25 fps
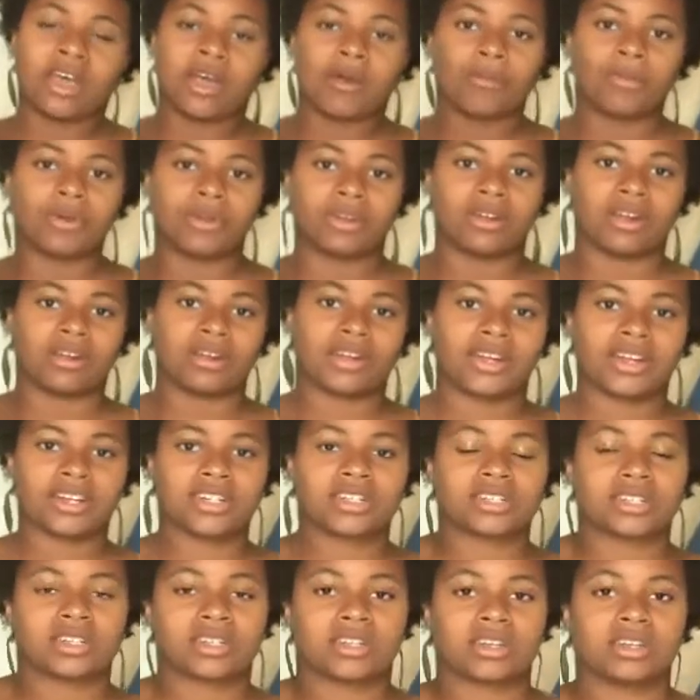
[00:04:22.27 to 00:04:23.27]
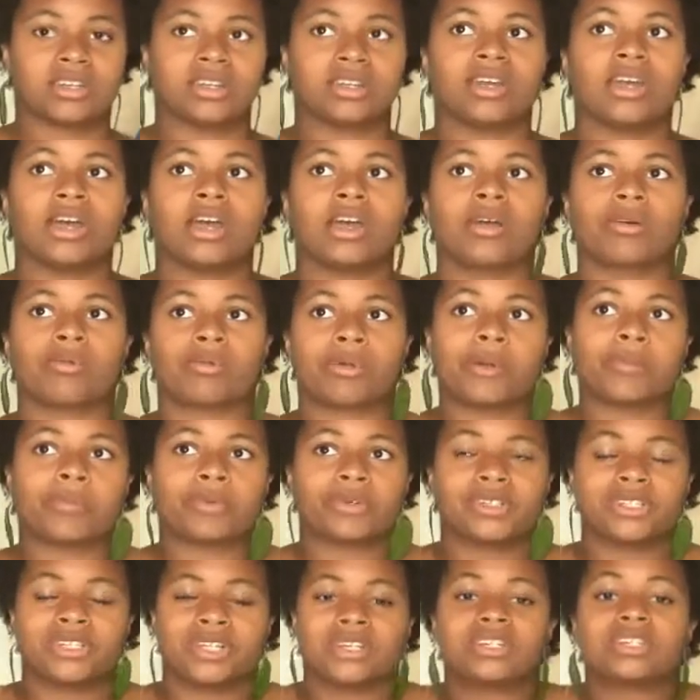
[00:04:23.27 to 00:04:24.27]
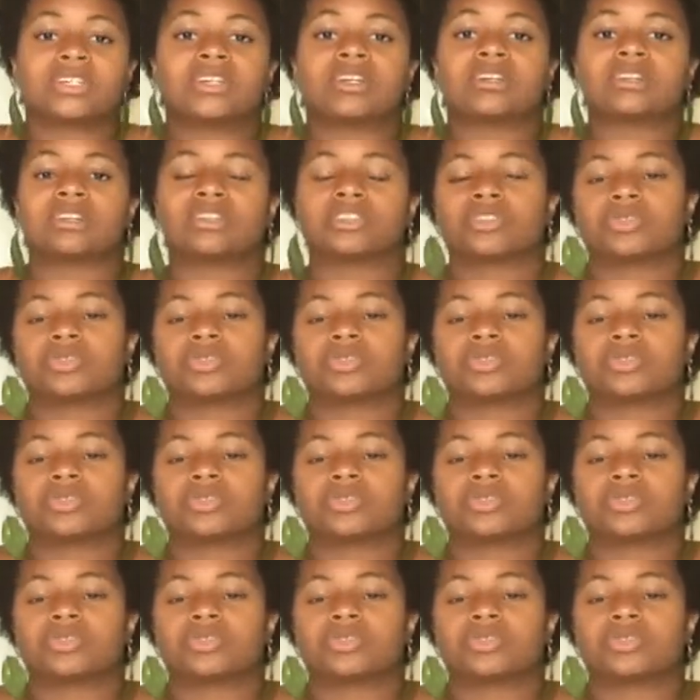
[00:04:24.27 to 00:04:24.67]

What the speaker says: but not actually representing the